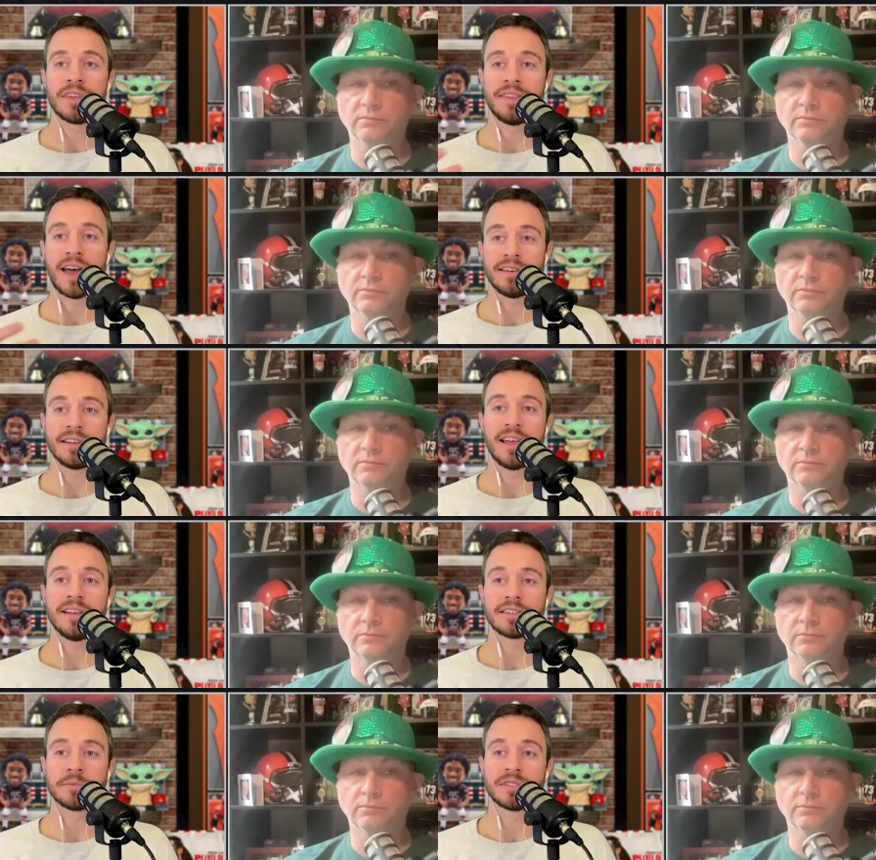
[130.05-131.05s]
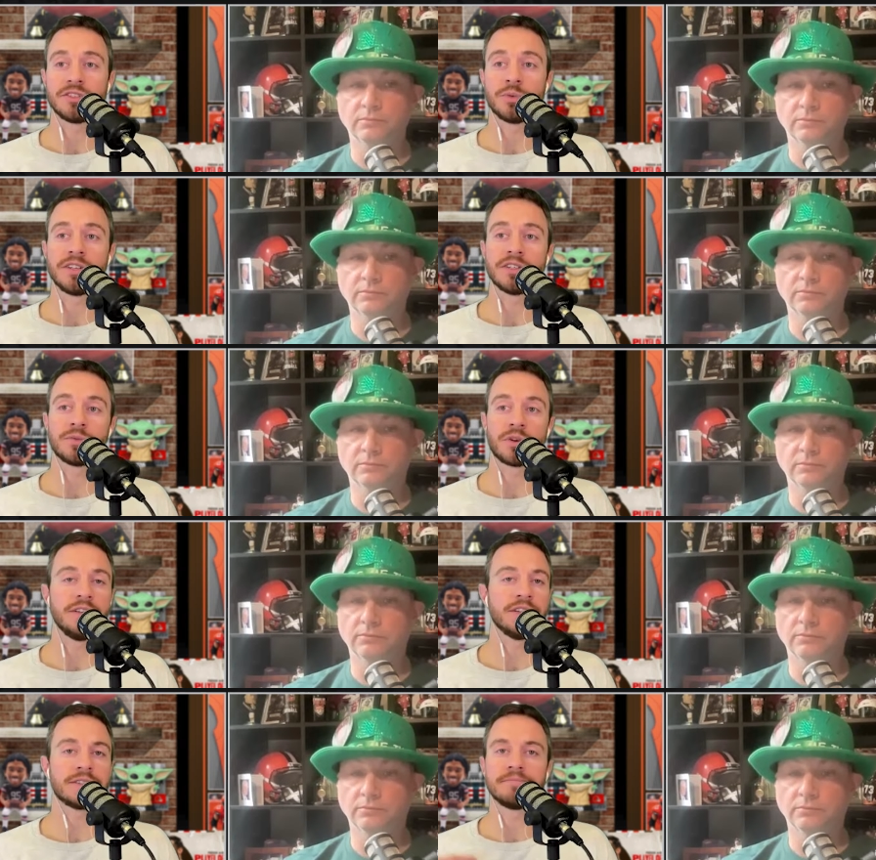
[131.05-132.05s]
Speaker 1: That negates some situations where he
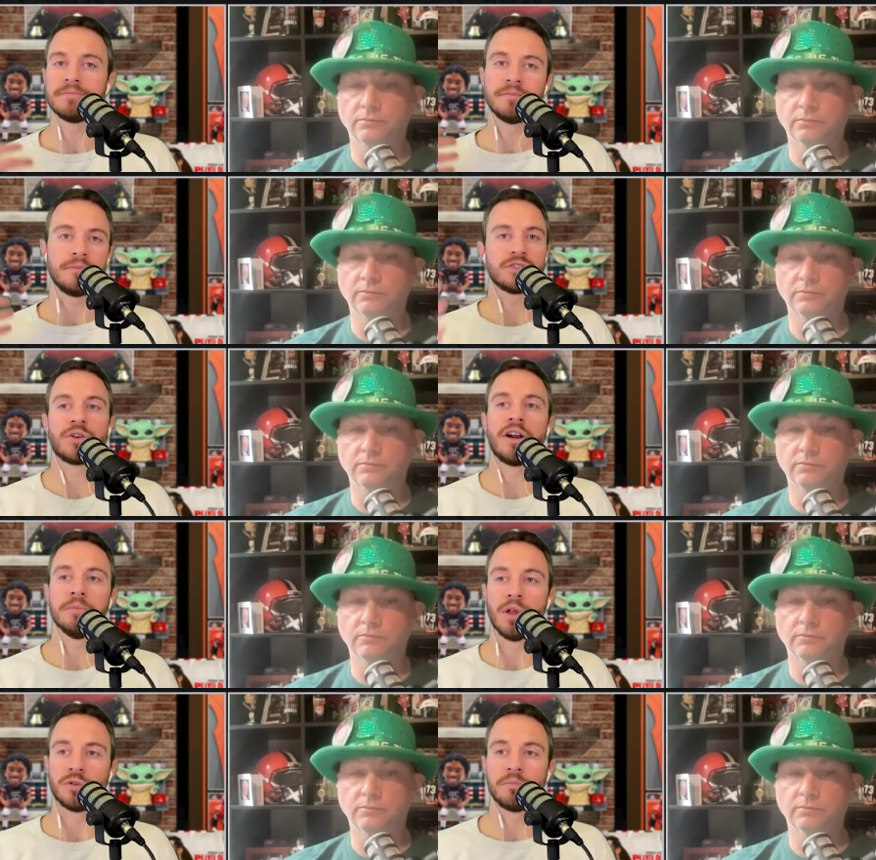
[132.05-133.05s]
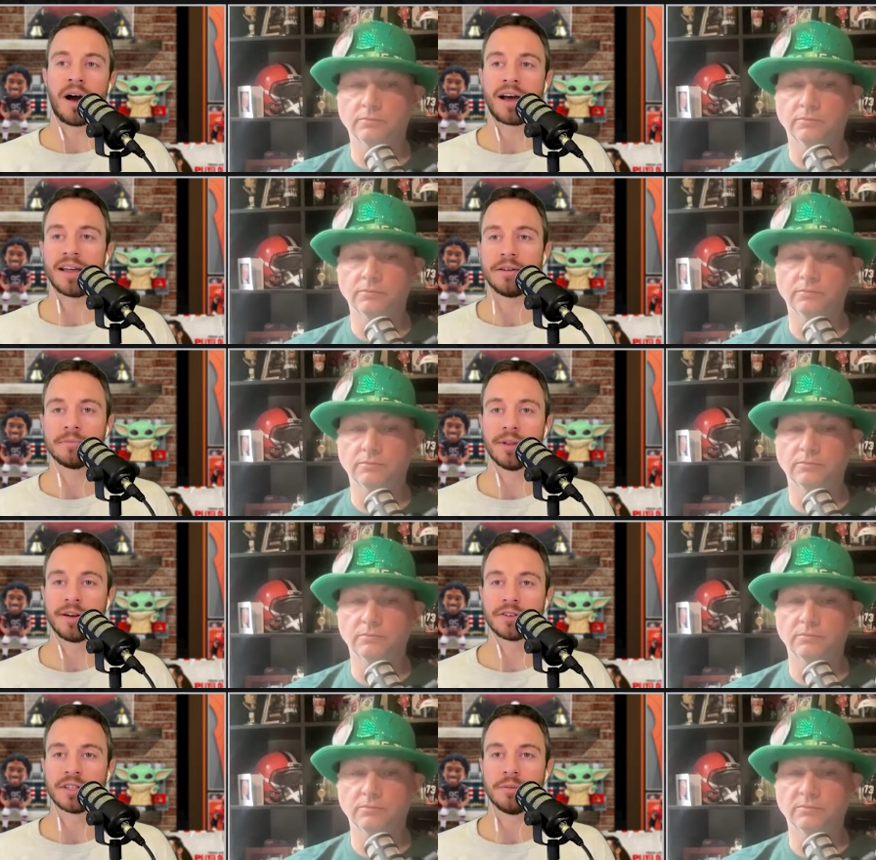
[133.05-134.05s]
just straight up blows by
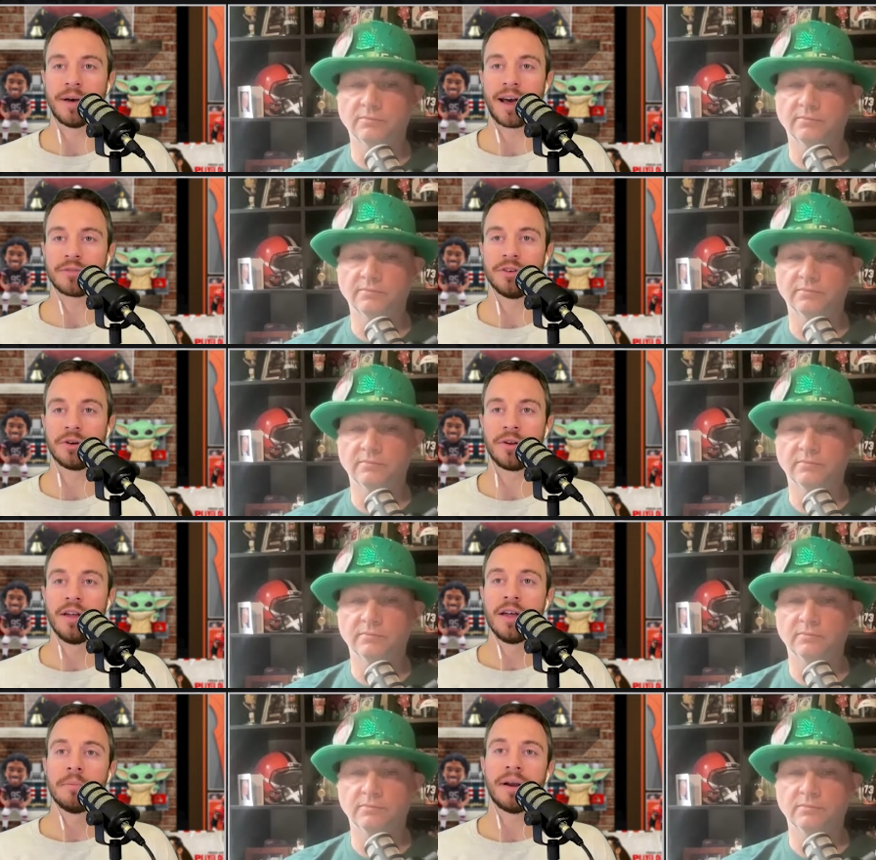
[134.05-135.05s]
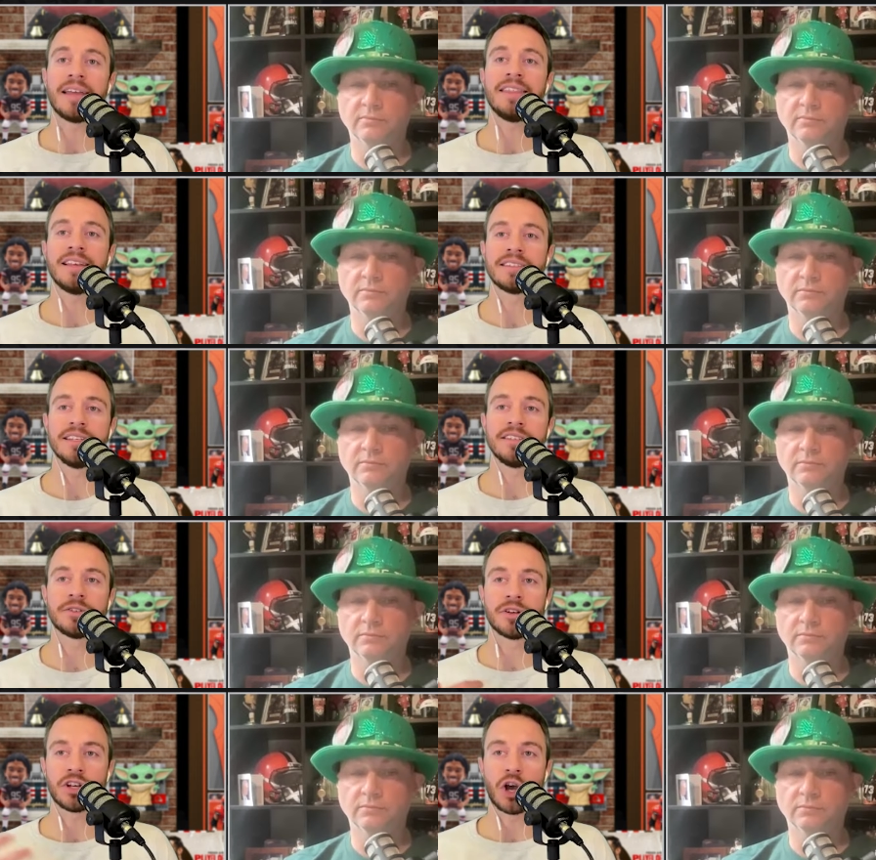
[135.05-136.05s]
players in the backfield. But I think it's
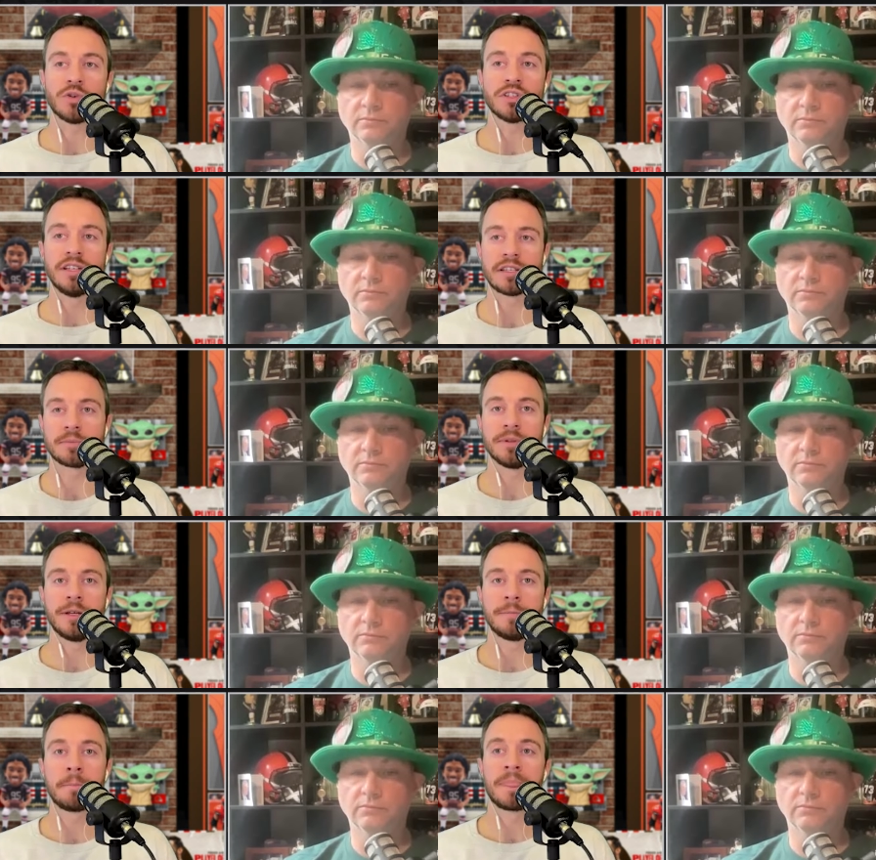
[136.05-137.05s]
easier to coach discipline